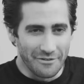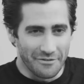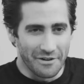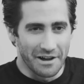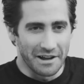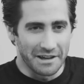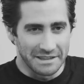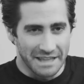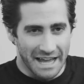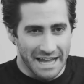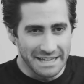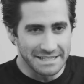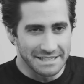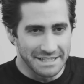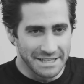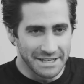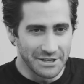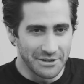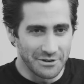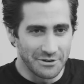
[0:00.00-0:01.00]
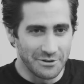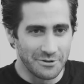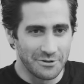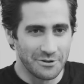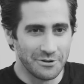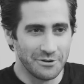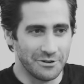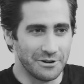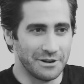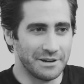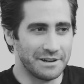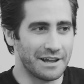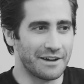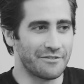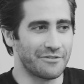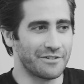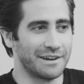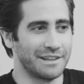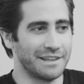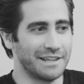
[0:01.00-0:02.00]
a fuck less than you who could
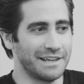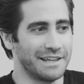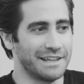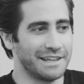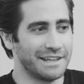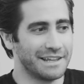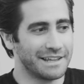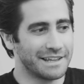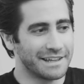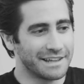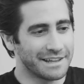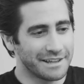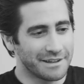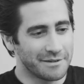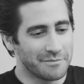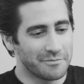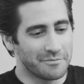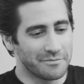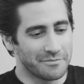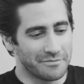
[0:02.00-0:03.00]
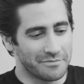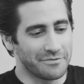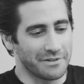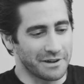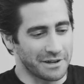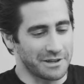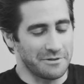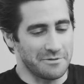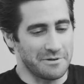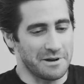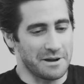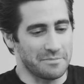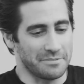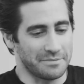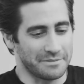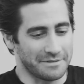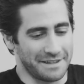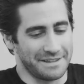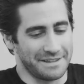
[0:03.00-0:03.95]
definitely fuck you up.